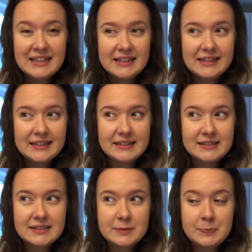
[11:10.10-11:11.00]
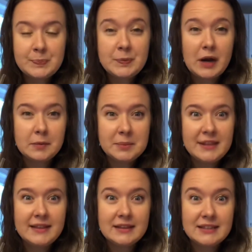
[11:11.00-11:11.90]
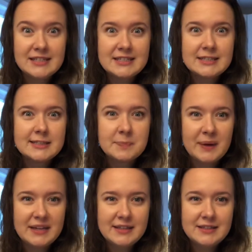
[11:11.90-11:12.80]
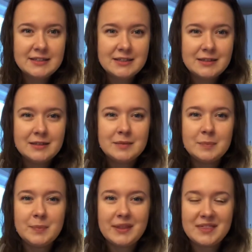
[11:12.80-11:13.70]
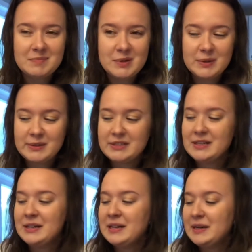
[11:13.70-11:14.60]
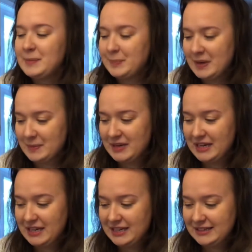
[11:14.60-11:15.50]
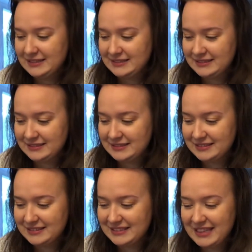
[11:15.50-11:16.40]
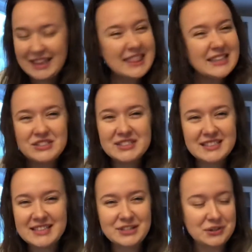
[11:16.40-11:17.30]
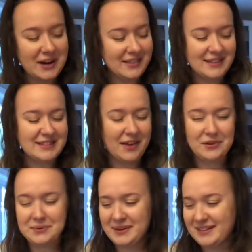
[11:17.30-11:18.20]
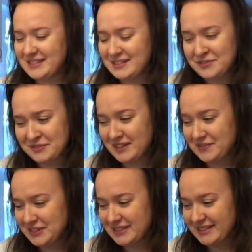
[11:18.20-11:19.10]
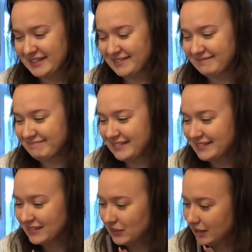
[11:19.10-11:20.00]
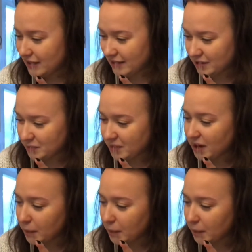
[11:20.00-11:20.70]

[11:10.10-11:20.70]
It's probably the least spiced, but the most pumpkin-y. I think just because I tried these other ones, the flavor is like a little odd now, but